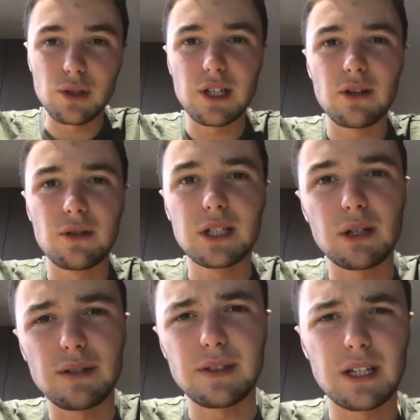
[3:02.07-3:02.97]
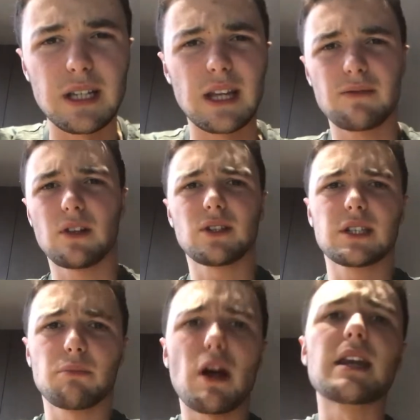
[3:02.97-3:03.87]
also, it's quite funny, they've
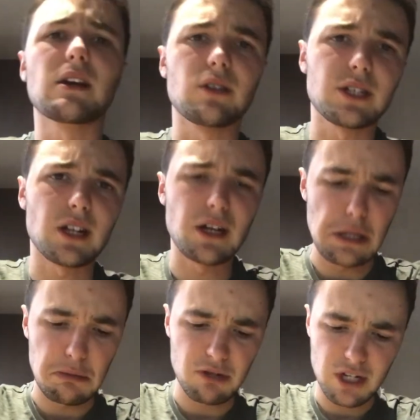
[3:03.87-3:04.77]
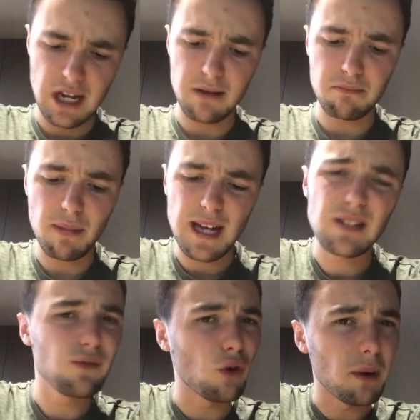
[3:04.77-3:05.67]
lost the branding on the side, which said
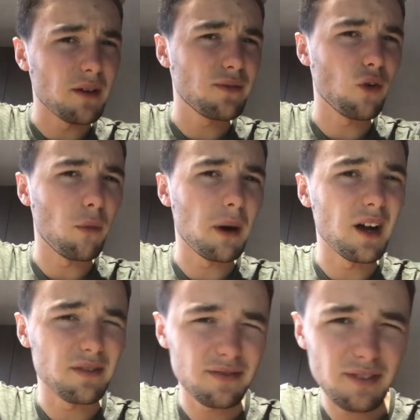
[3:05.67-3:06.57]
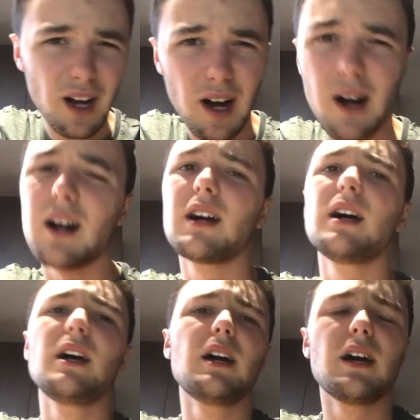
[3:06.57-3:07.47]
best 4x4 by far.
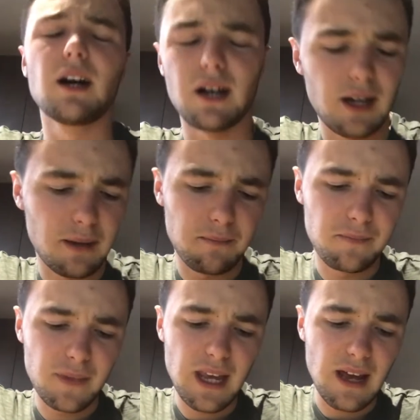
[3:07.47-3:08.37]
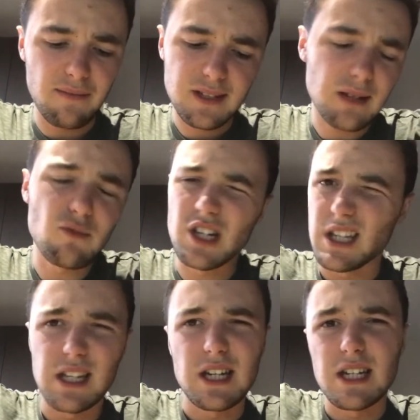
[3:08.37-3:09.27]
Yeah, for some
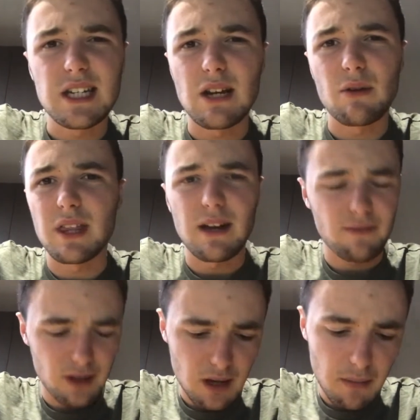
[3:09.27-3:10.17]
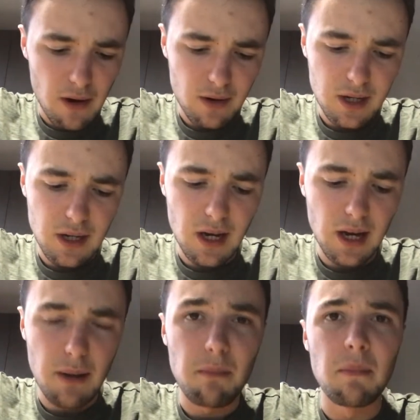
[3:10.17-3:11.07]
reason they didn't stick with that for the
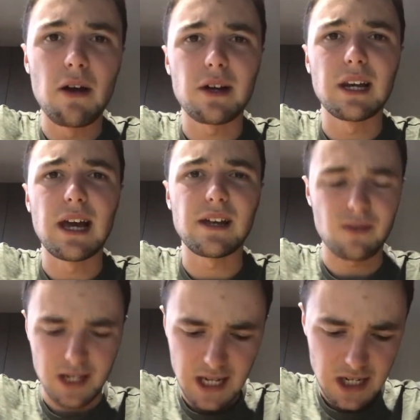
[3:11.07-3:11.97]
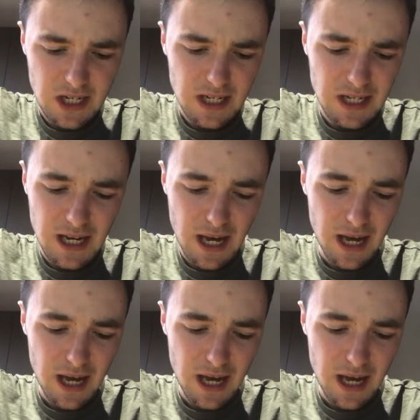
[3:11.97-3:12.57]
American leg of their testing.